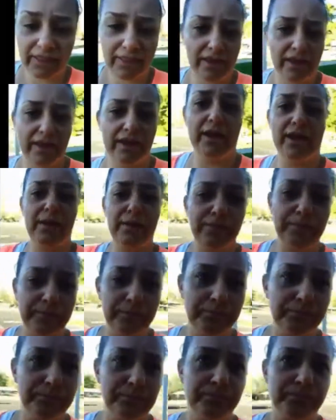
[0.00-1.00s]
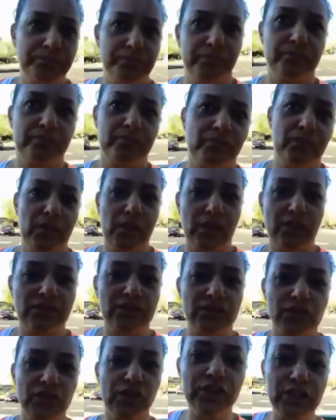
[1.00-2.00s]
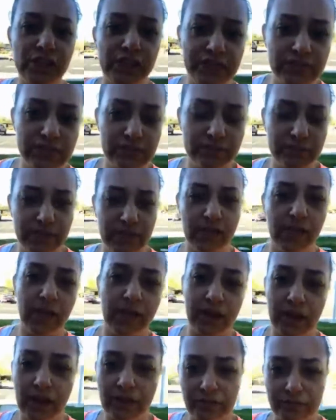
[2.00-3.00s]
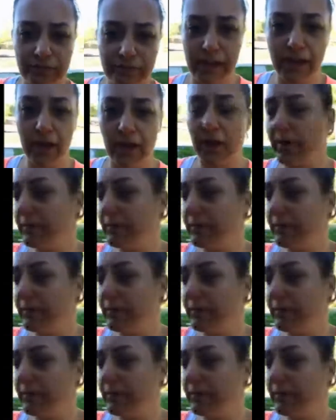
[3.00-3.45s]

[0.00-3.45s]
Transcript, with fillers: the um, circulation being cut off on my